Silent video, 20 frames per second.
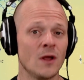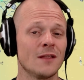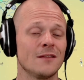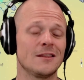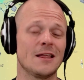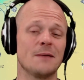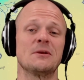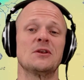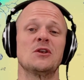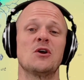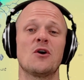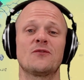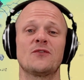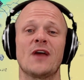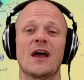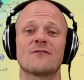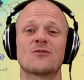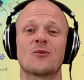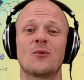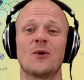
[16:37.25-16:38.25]
Let me know if you
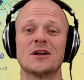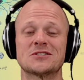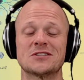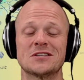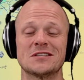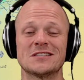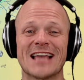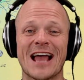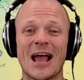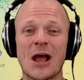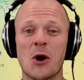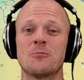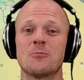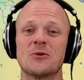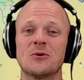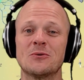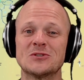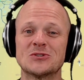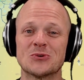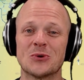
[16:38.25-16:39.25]
have questions. I hope
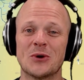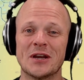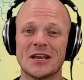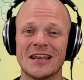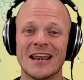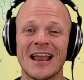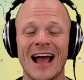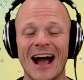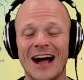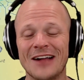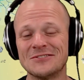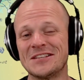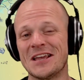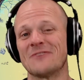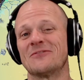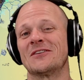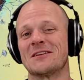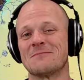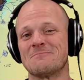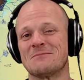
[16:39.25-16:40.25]
you enjoyed it. I'll
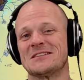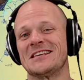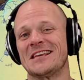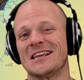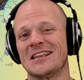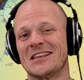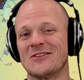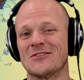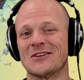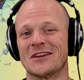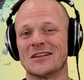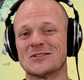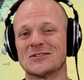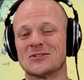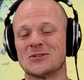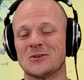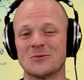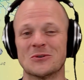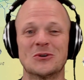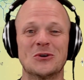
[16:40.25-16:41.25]
definitely be seeing you again
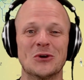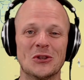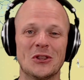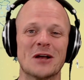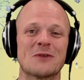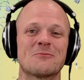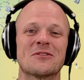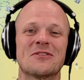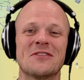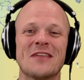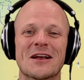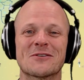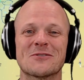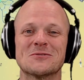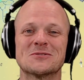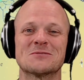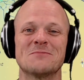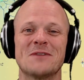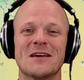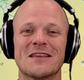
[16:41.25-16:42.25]
soon. Good luck with
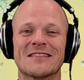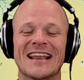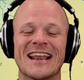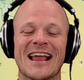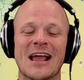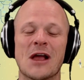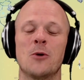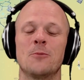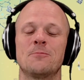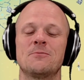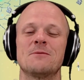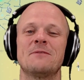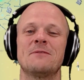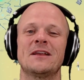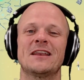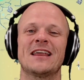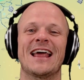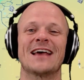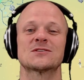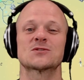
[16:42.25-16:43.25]
Necrosmith, and I hope you beat
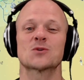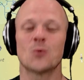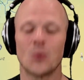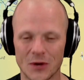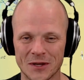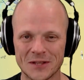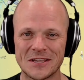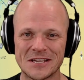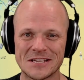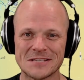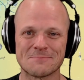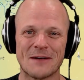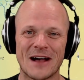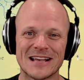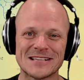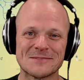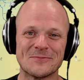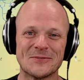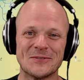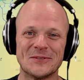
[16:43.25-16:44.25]
it as quickly as
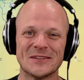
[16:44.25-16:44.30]
possible.